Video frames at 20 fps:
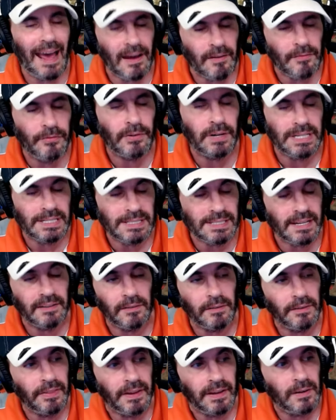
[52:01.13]
every
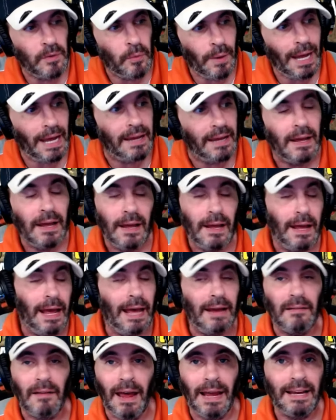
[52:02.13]
single thing away.
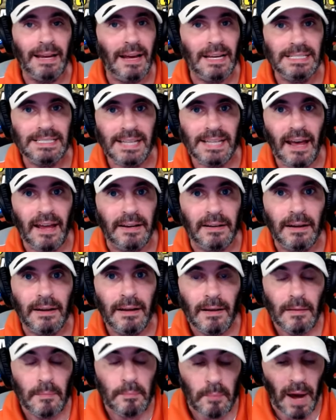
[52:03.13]
And like I said,
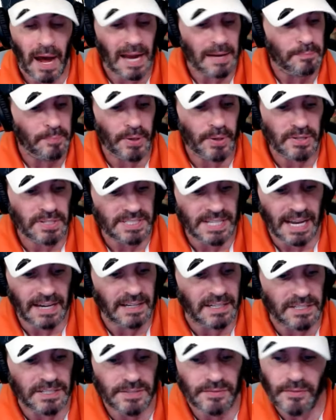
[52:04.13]
my
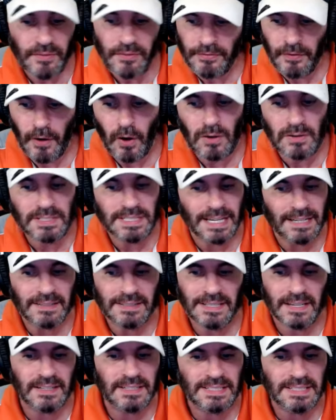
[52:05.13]
percentage falls
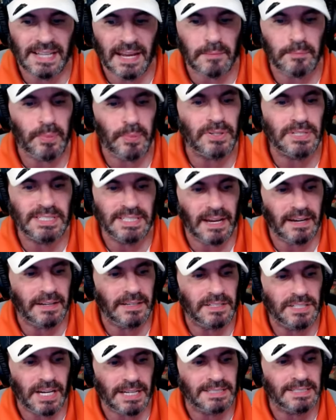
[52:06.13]
into the same
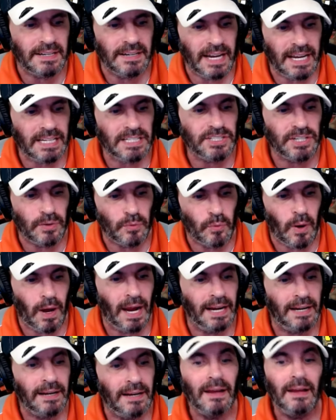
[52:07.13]
percentage as the
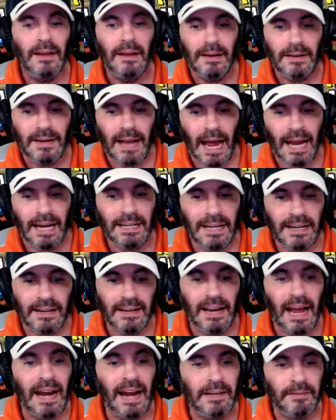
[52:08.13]
nationwide. 90 to
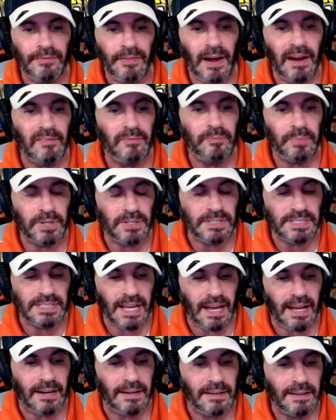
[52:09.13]

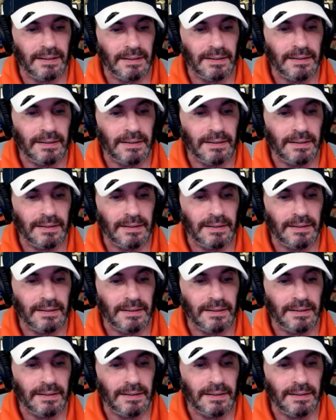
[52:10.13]
95%